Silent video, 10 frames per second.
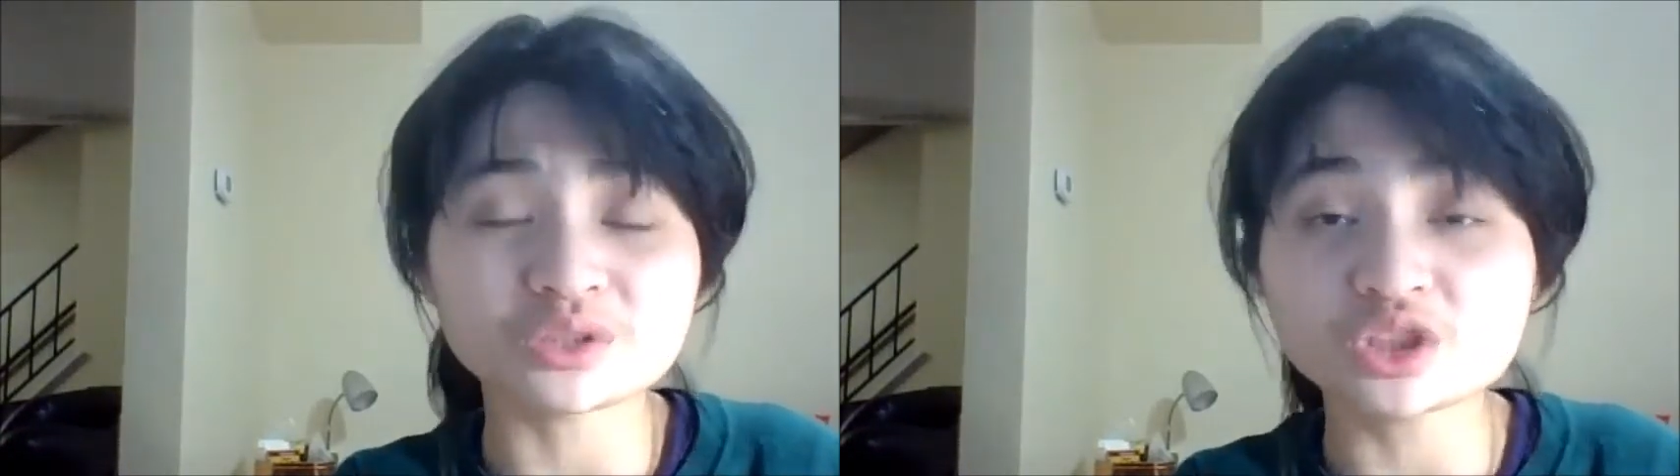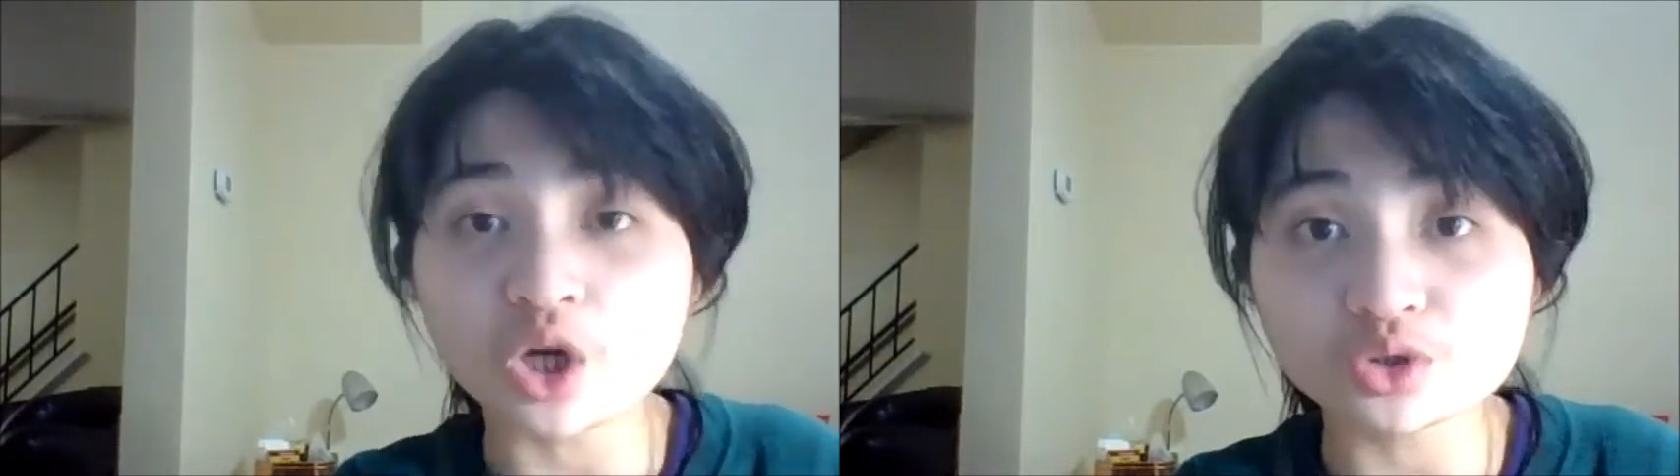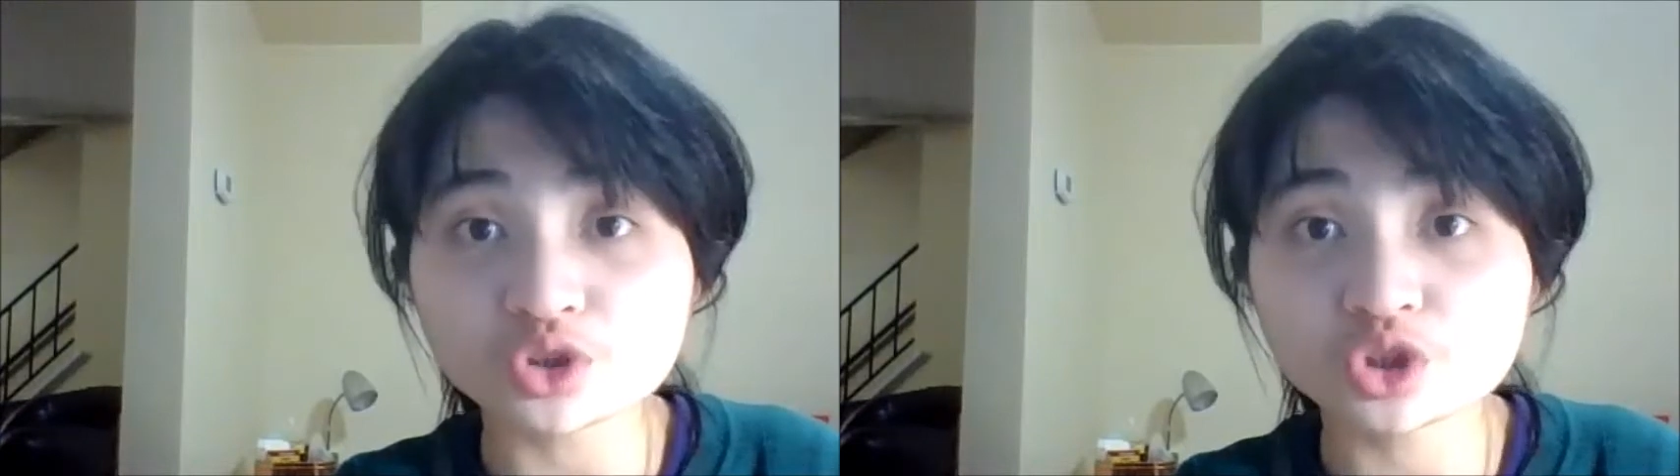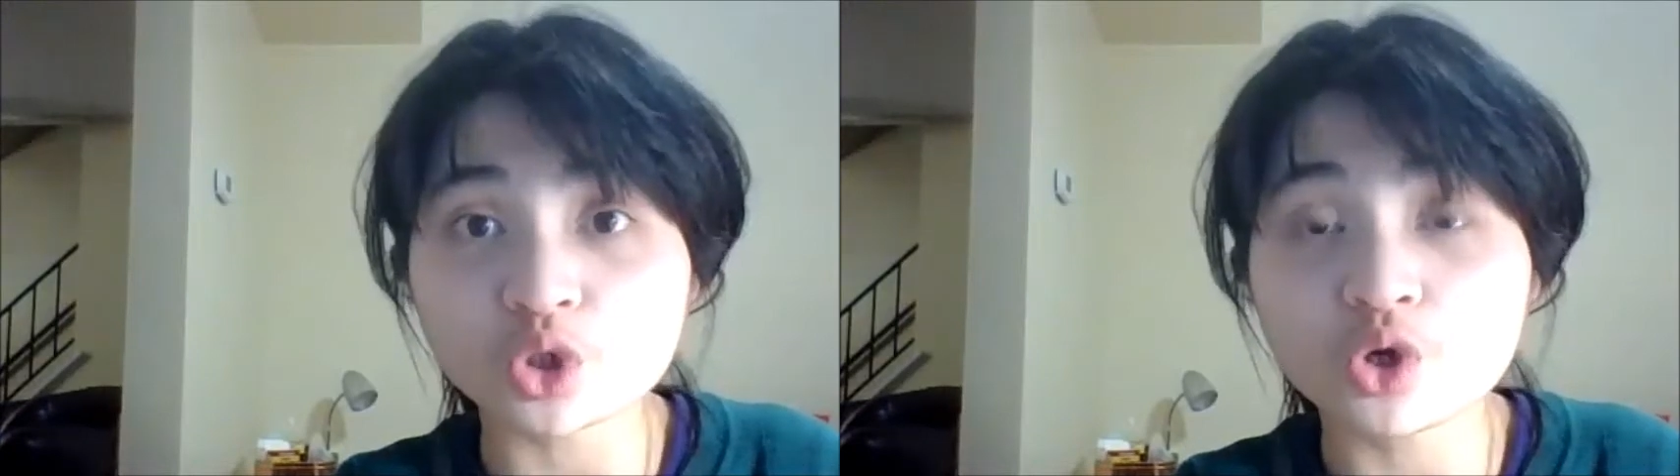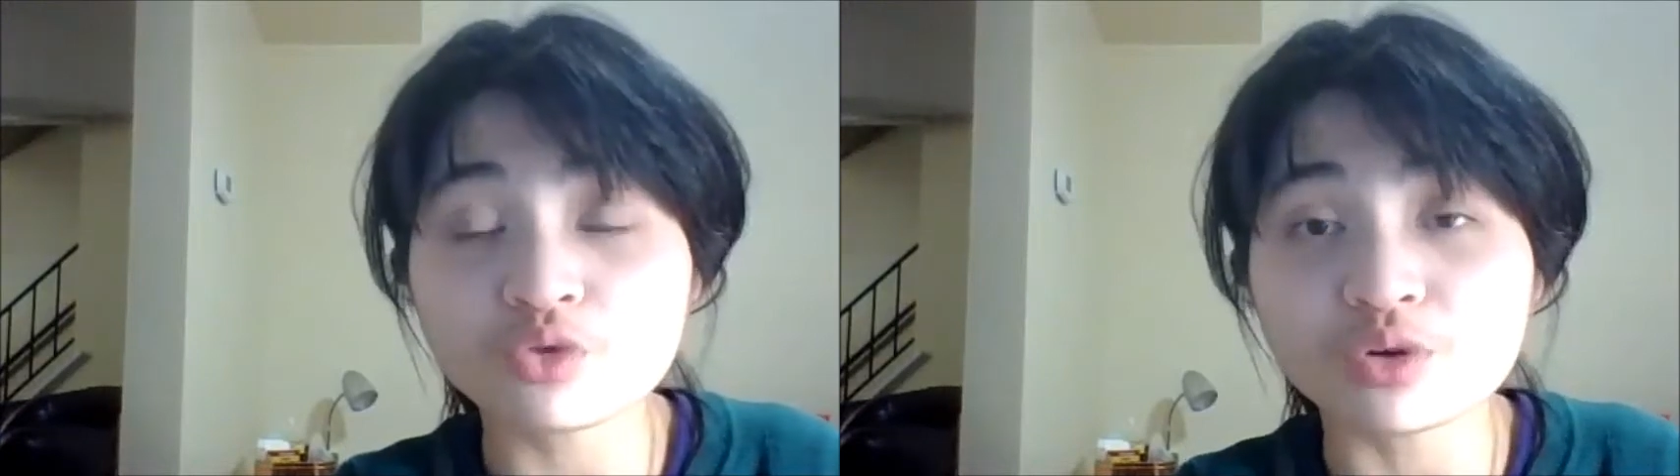
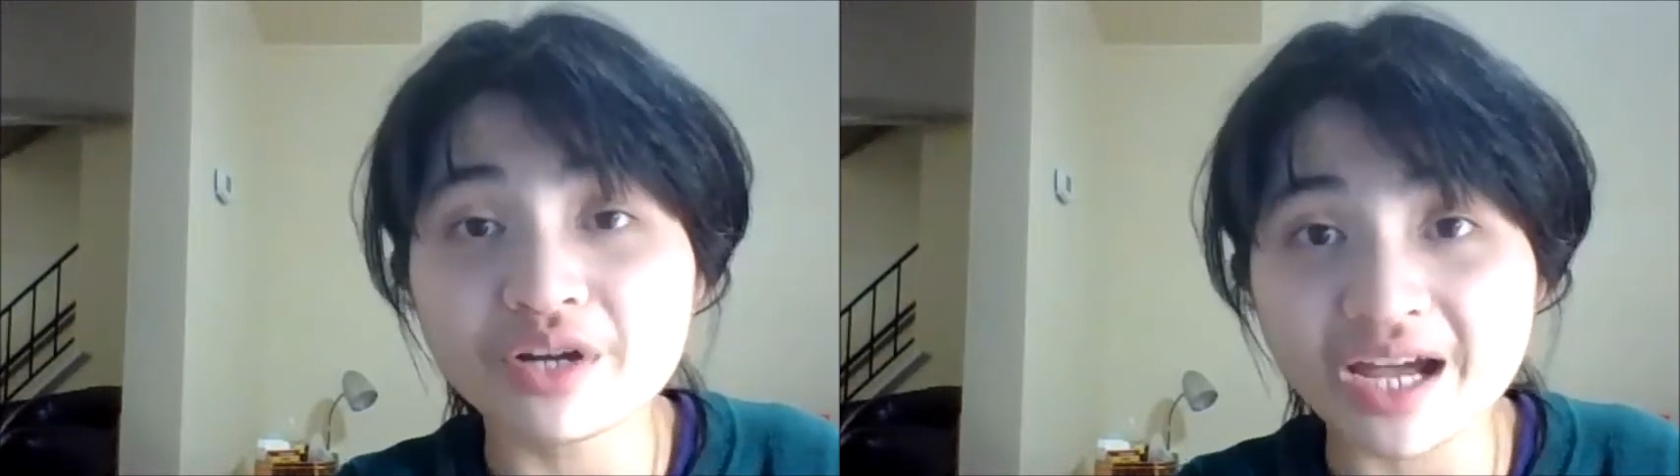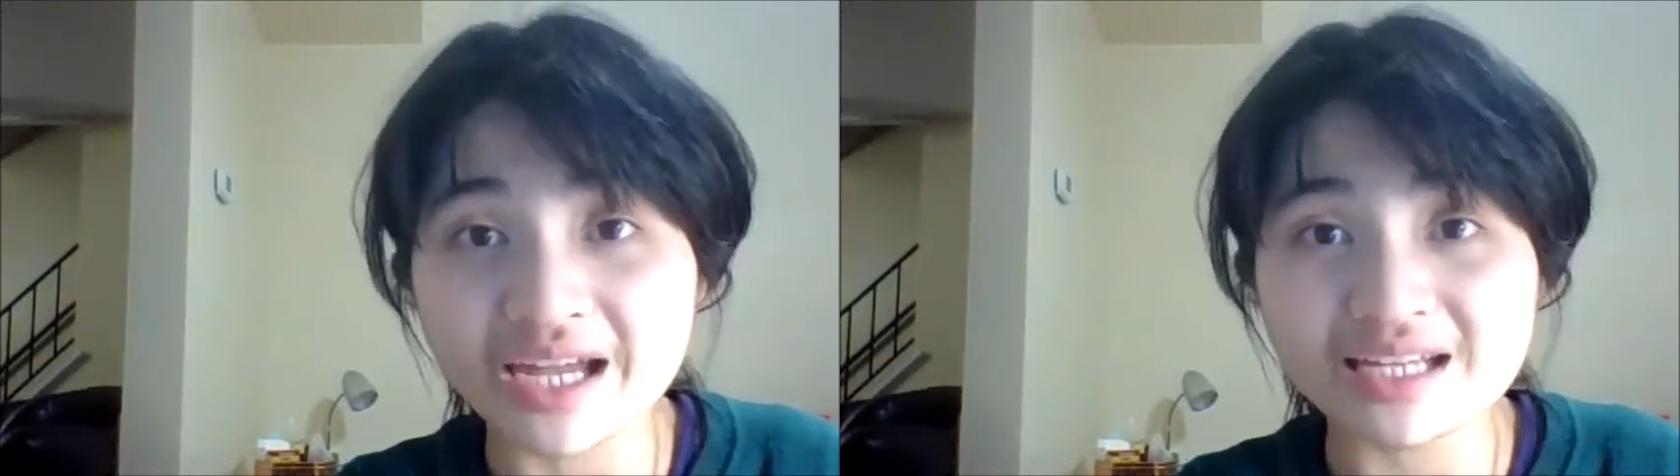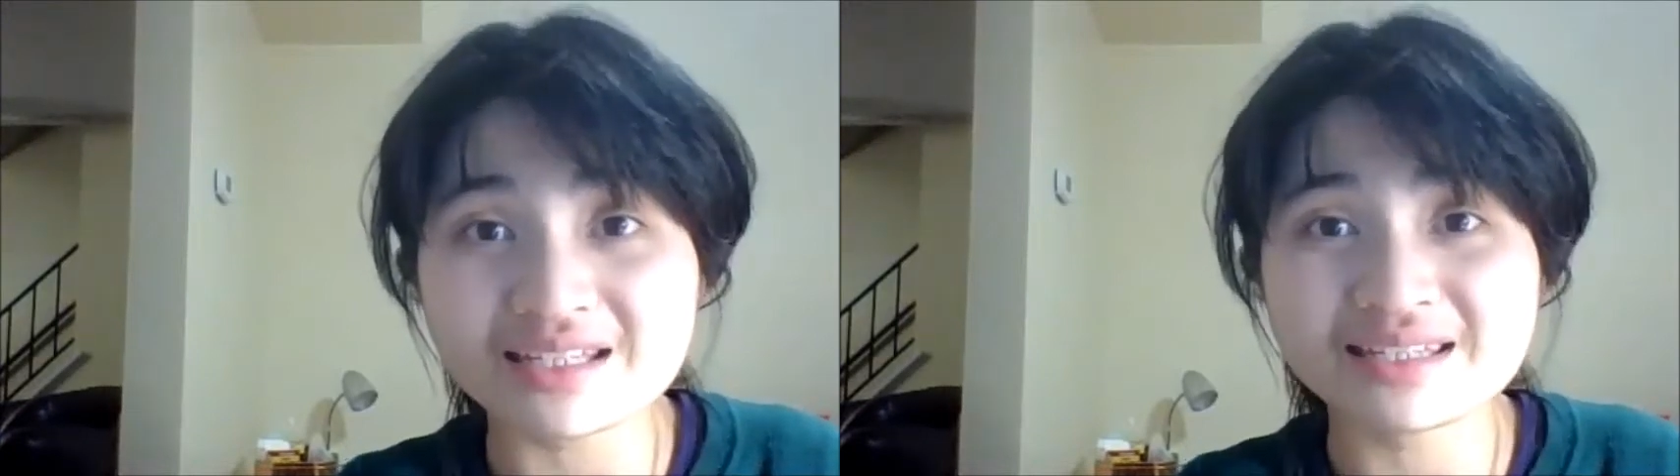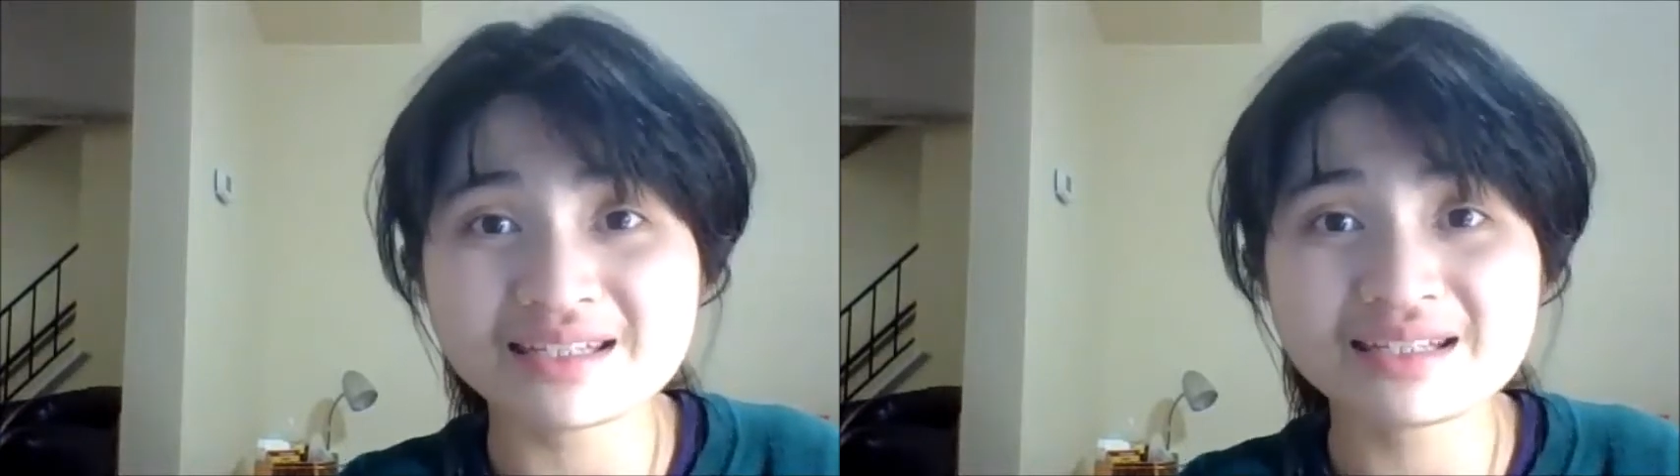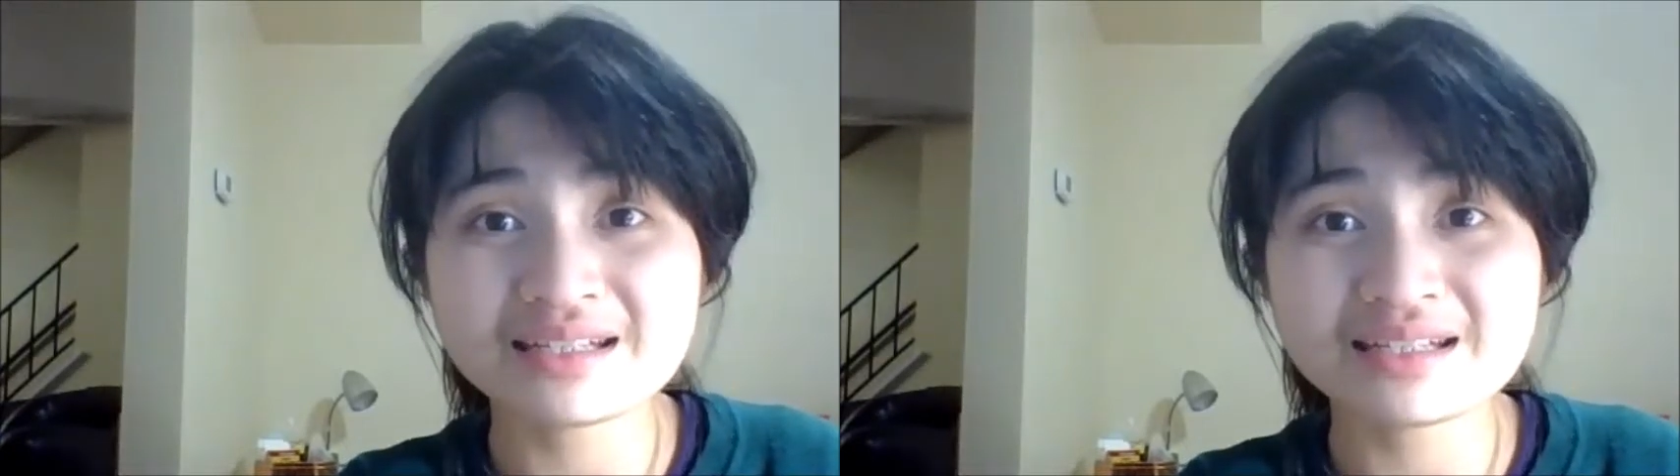results overnight,